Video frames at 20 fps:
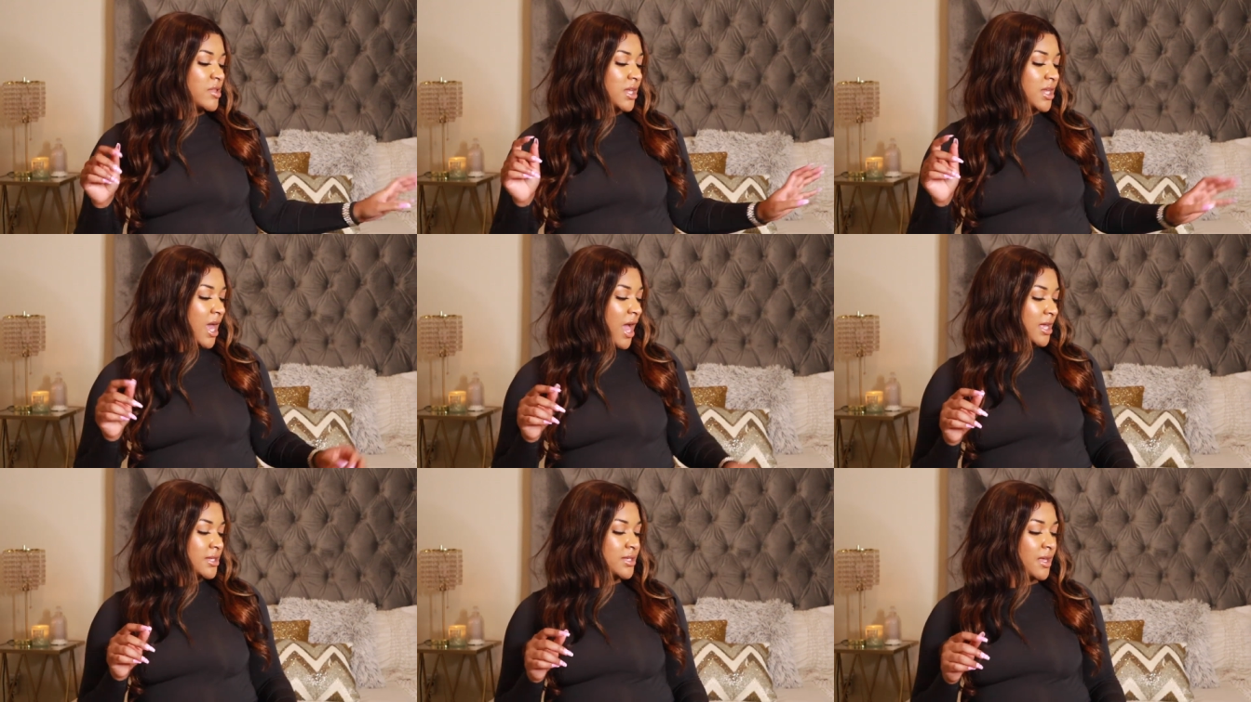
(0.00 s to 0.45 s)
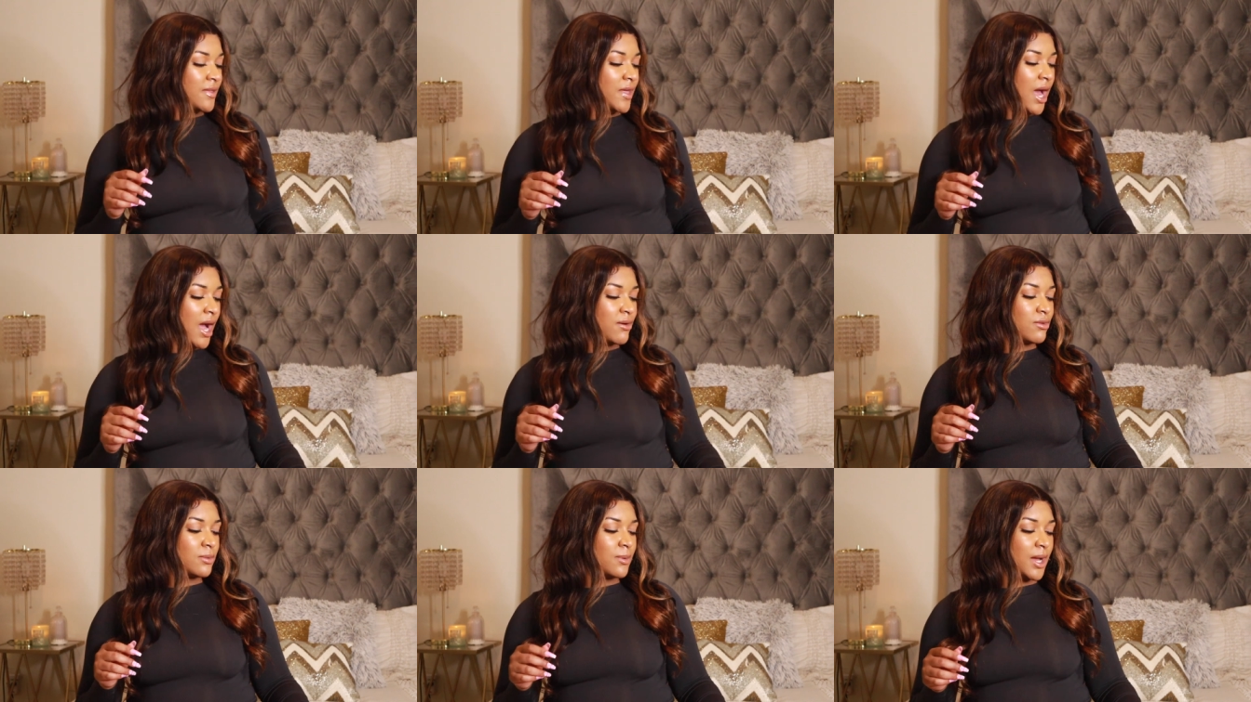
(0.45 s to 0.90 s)
the last thing
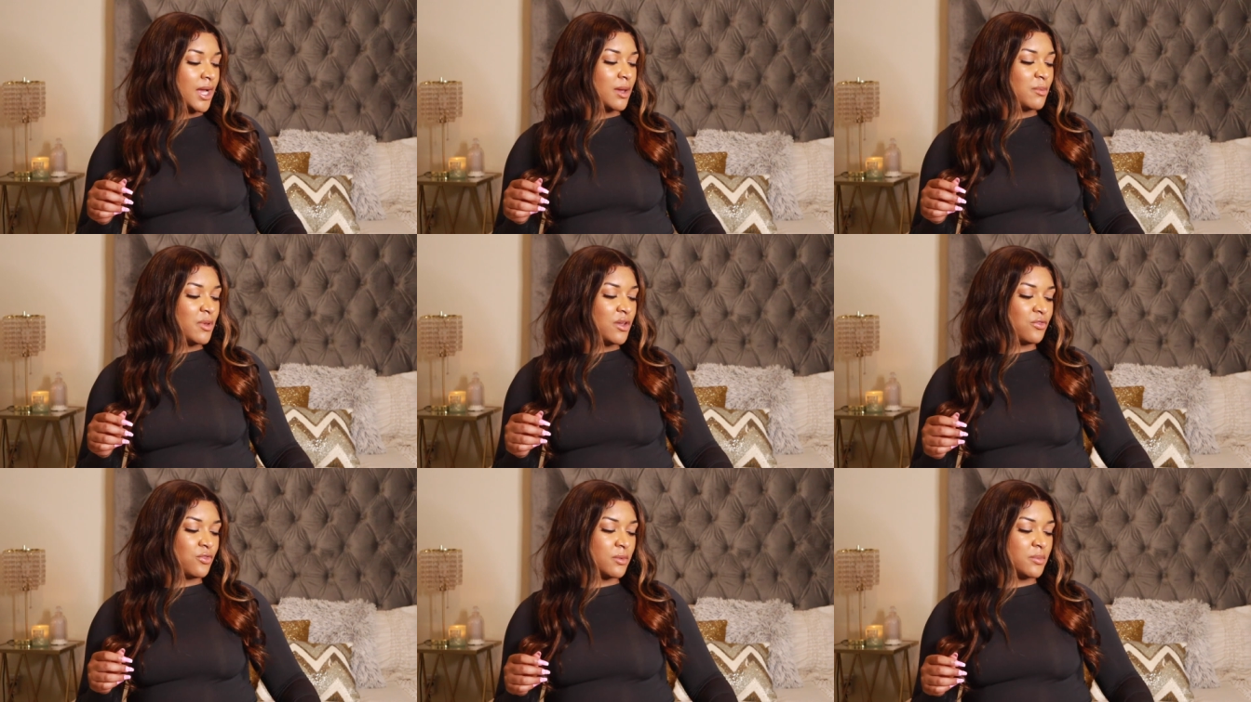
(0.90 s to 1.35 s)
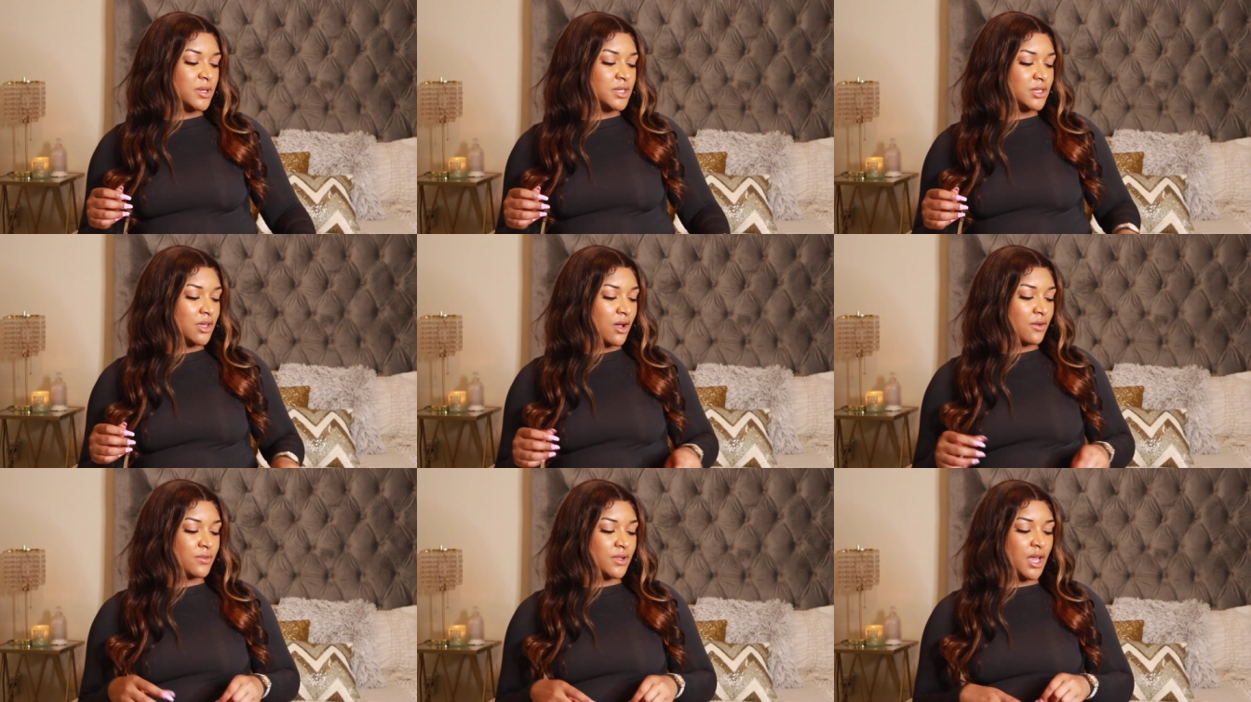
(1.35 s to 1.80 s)
that I would recommend from the
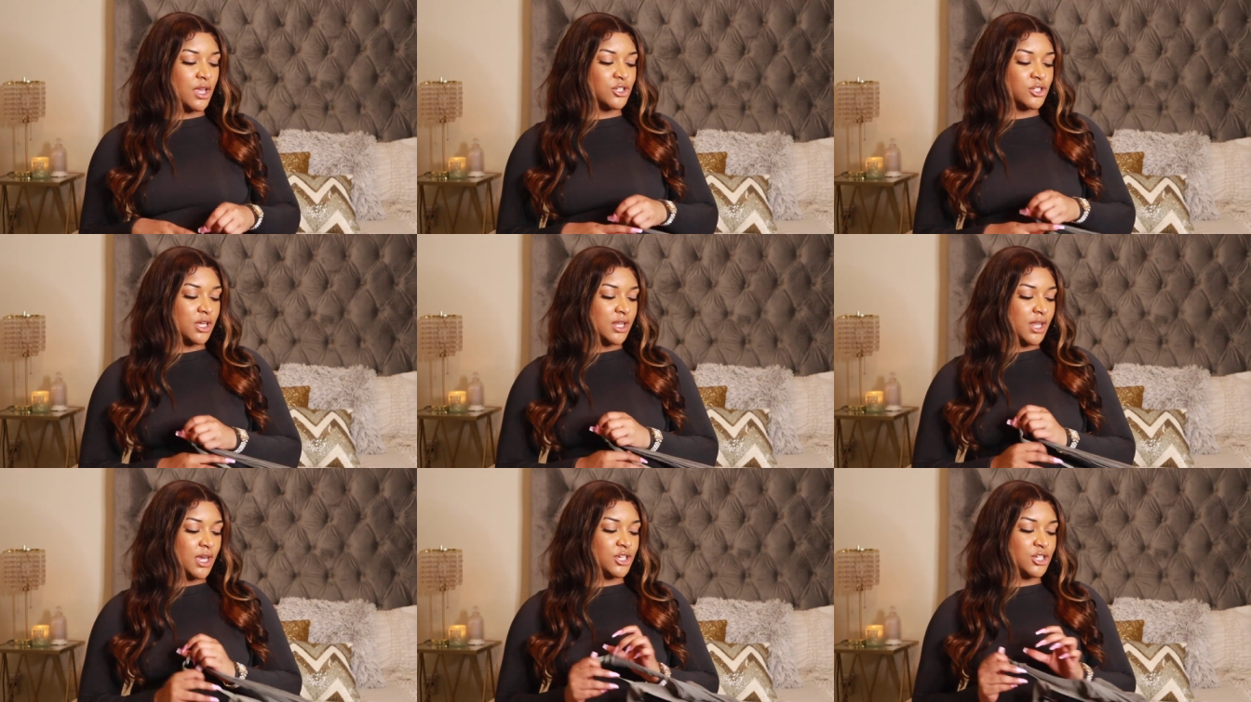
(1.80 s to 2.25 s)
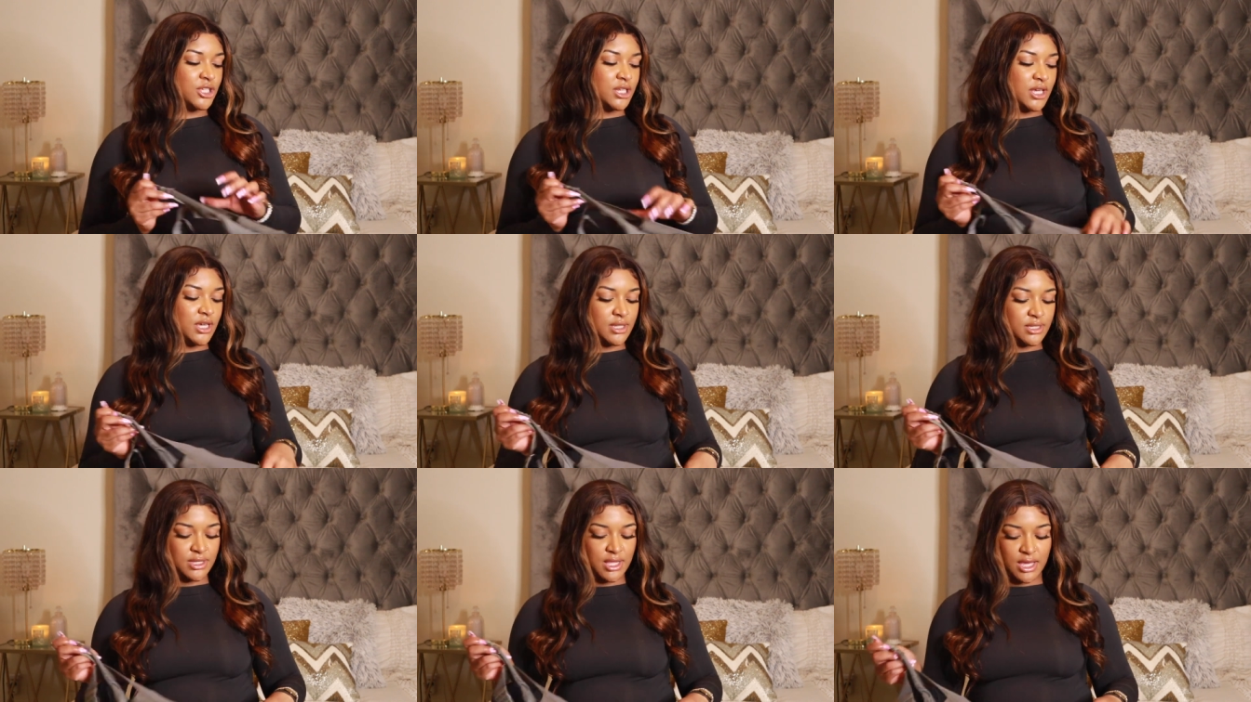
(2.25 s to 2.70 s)
Soft Lounge collection
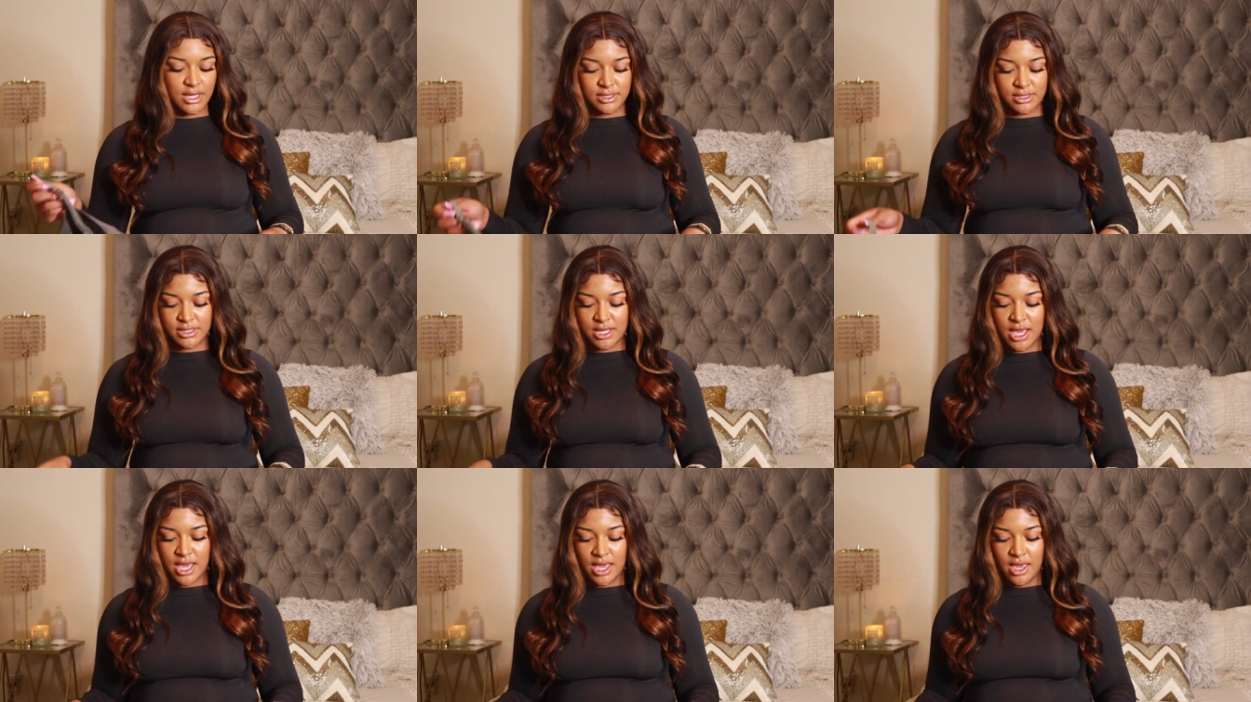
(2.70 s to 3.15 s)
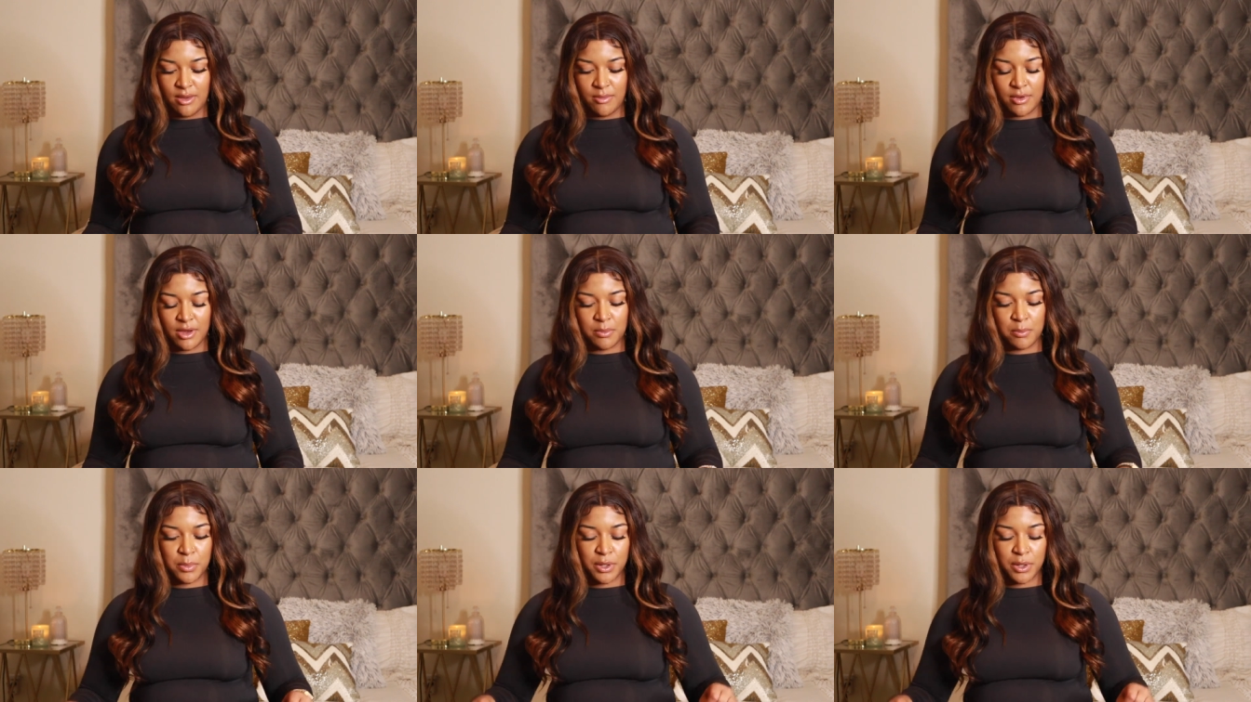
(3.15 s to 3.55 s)
is that same